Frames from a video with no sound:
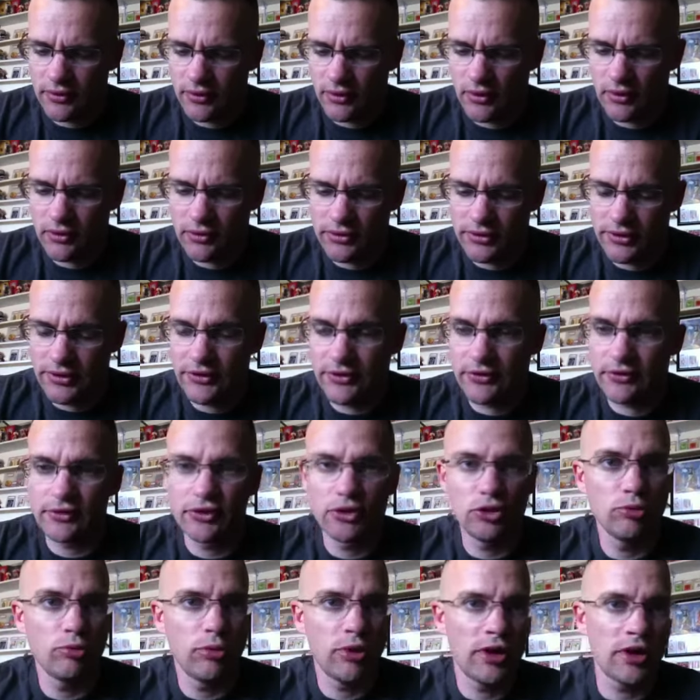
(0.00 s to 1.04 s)
All of these are
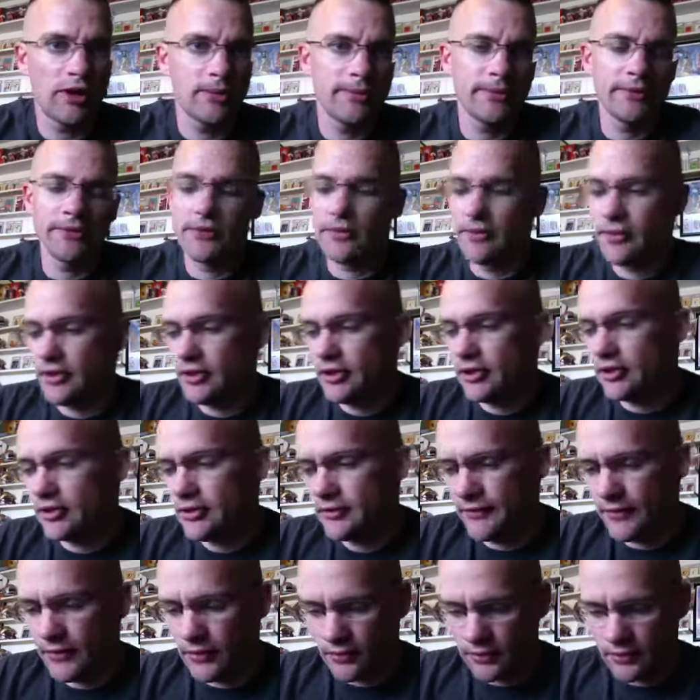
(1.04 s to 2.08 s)
low pop and
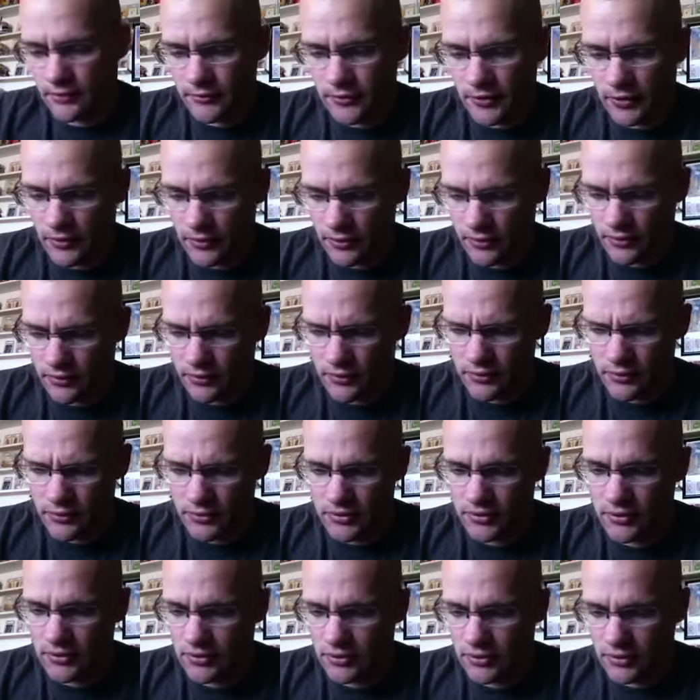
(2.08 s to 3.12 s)
graded form, so
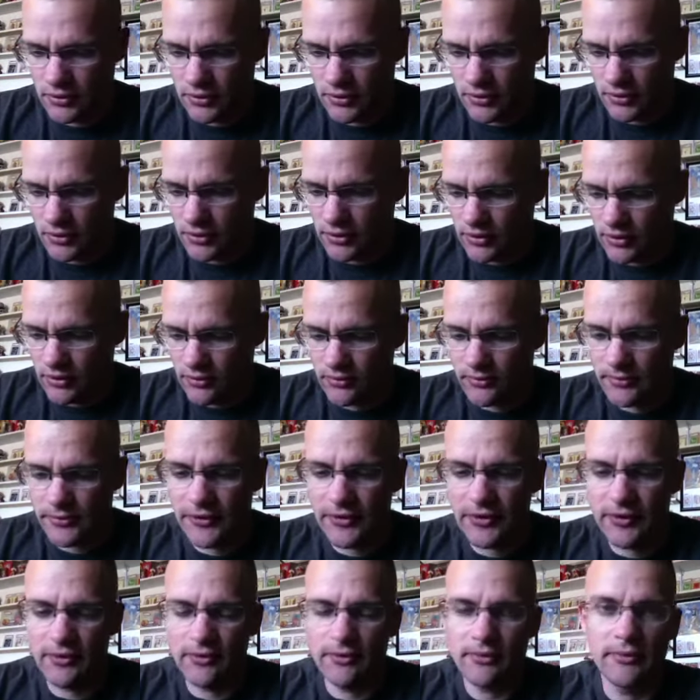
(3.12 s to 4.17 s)
let's
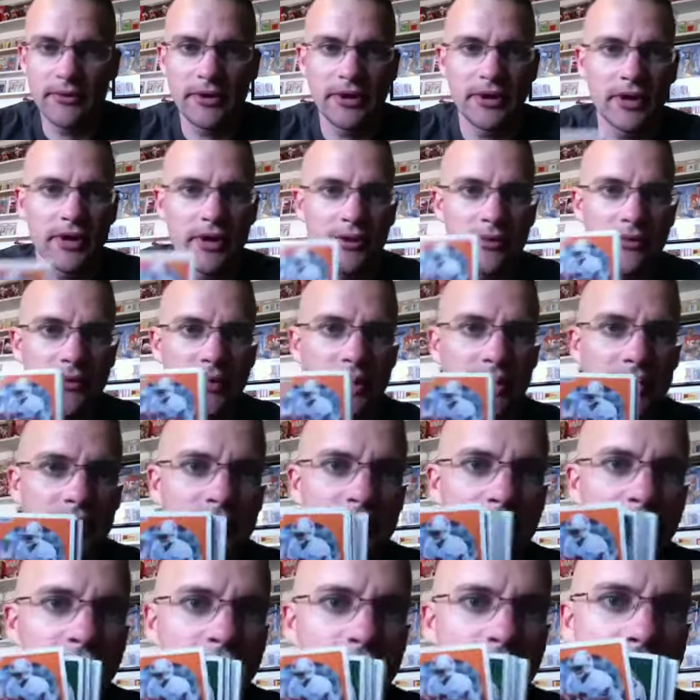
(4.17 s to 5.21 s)
see what we got. We got
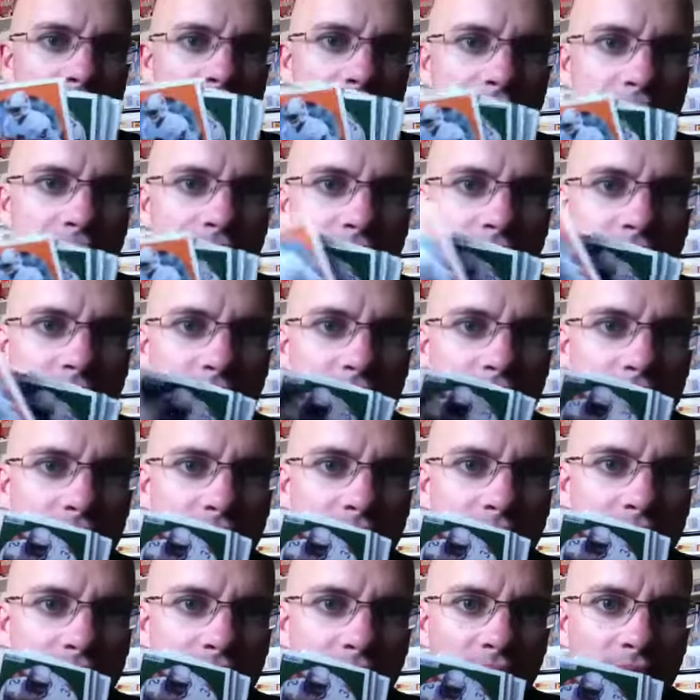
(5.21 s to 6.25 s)
some classics here.
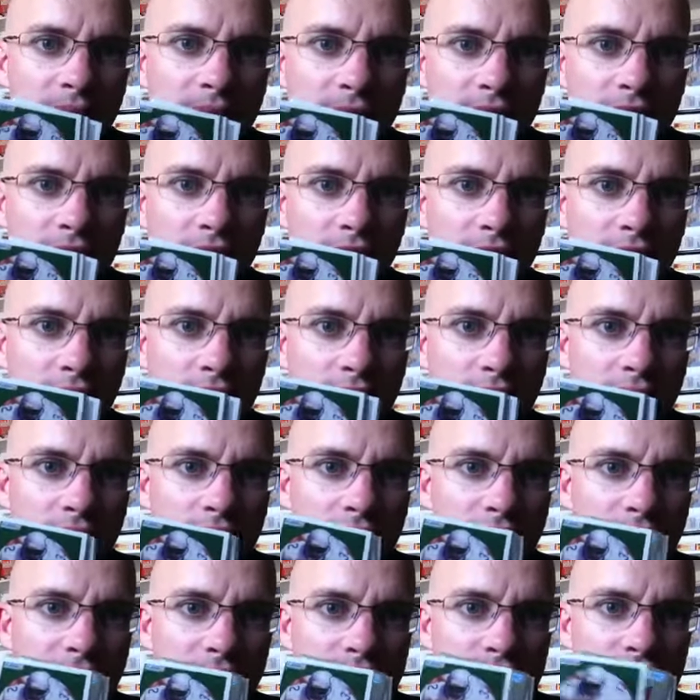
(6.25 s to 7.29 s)
There's a Tampa
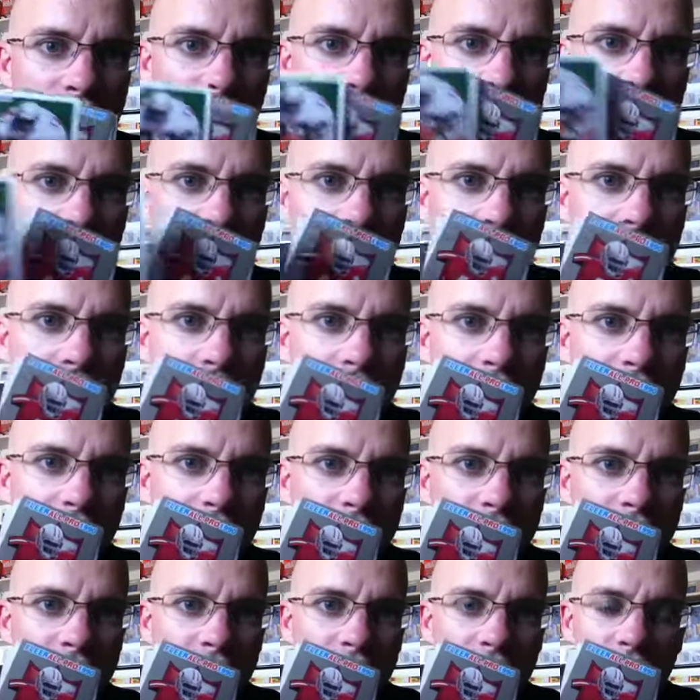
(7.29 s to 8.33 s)
guy, John L.
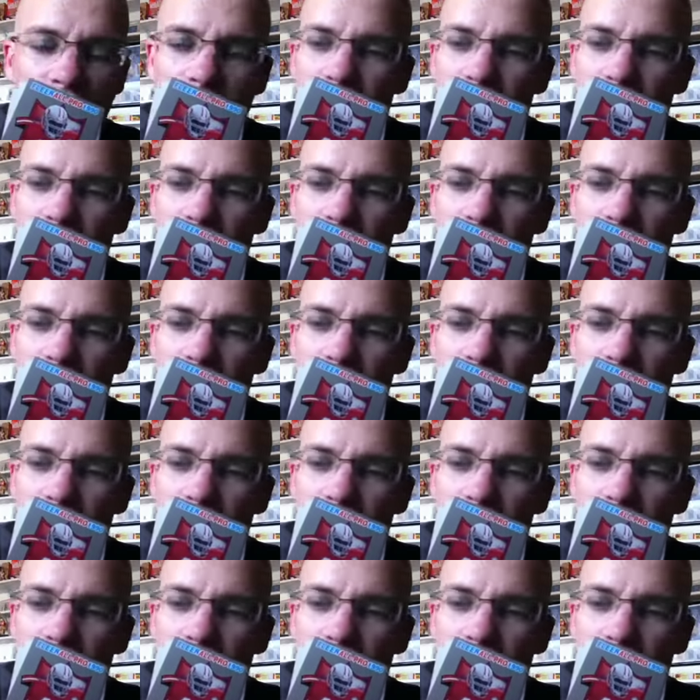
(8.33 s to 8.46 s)
Williams.